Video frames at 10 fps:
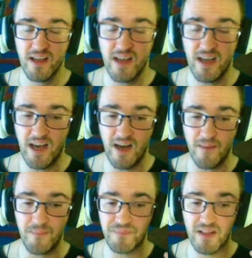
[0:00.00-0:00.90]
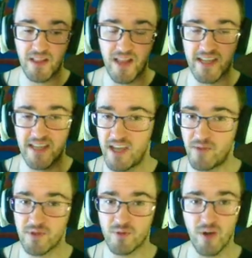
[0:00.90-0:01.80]
Uh, like, it
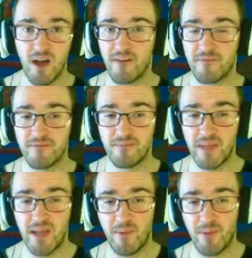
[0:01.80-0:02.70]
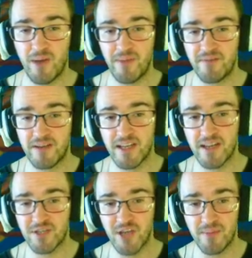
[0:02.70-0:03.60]
was rough me and my mom having to
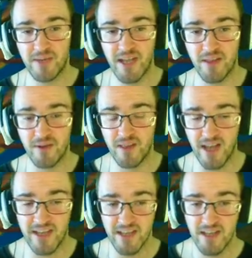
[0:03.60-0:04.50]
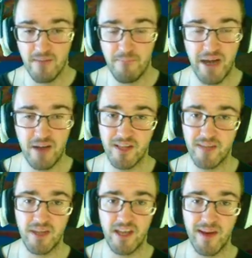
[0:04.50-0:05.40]
get a job together and like
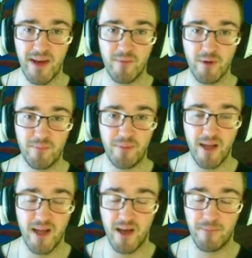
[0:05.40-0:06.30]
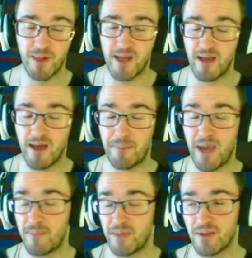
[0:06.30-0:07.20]
barely being able to pay, uh, play, uh,
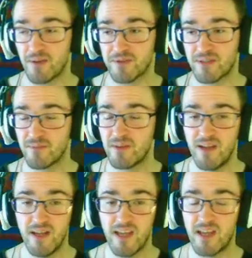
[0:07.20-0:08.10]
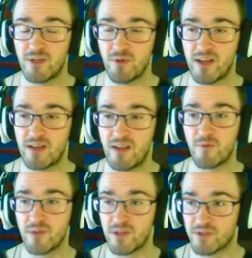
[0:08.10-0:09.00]
pay bills, it do hit
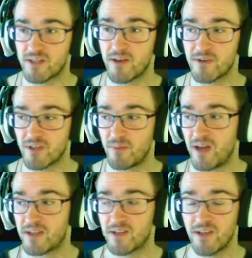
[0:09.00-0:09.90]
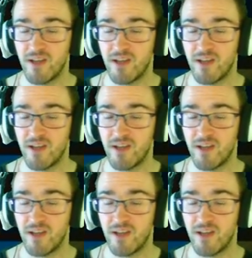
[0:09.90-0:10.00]
different when you stutter so much.